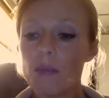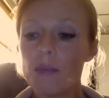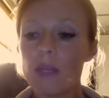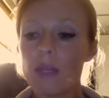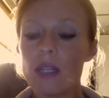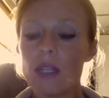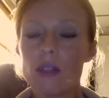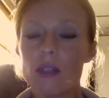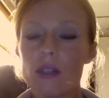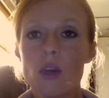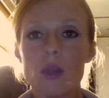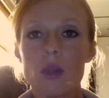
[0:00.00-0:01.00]
But it
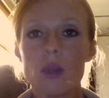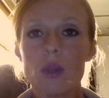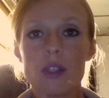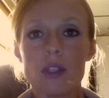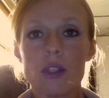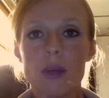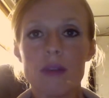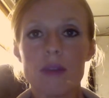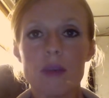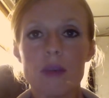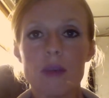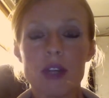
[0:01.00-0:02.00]
totally took away
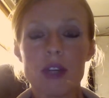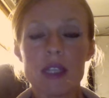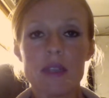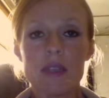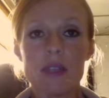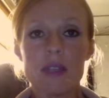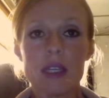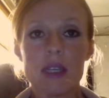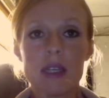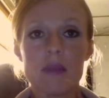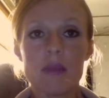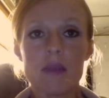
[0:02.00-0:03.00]
from my
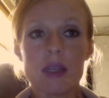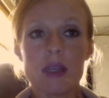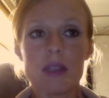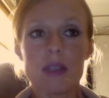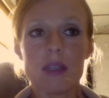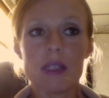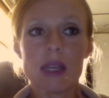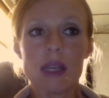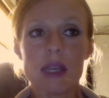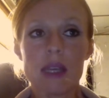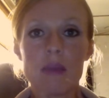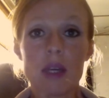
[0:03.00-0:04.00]
creativity in
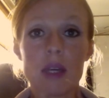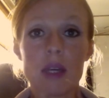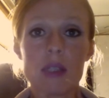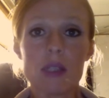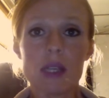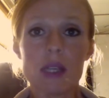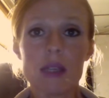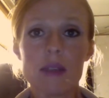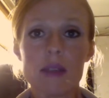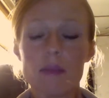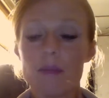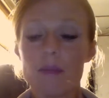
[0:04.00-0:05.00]
designing my own
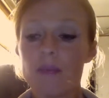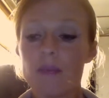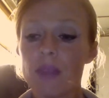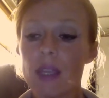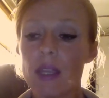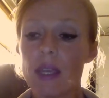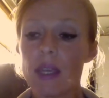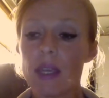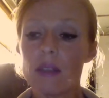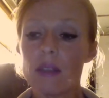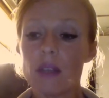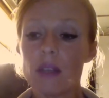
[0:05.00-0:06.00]
designs
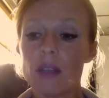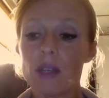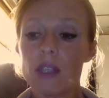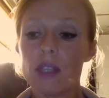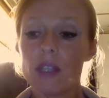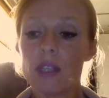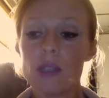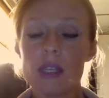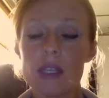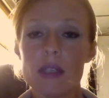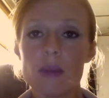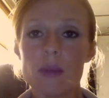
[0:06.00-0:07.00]
and coloring those
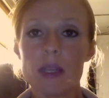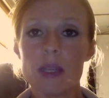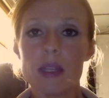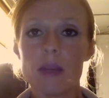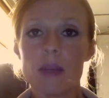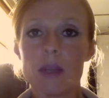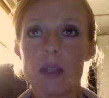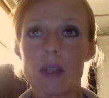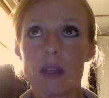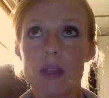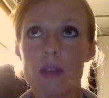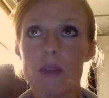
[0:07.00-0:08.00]
things the way that I
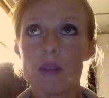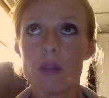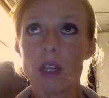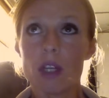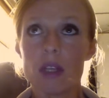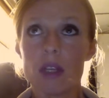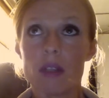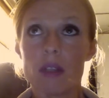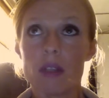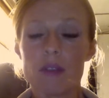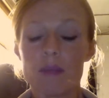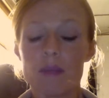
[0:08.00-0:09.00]
wanted to color them or not
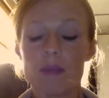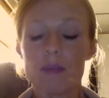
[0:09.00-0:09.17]
color them.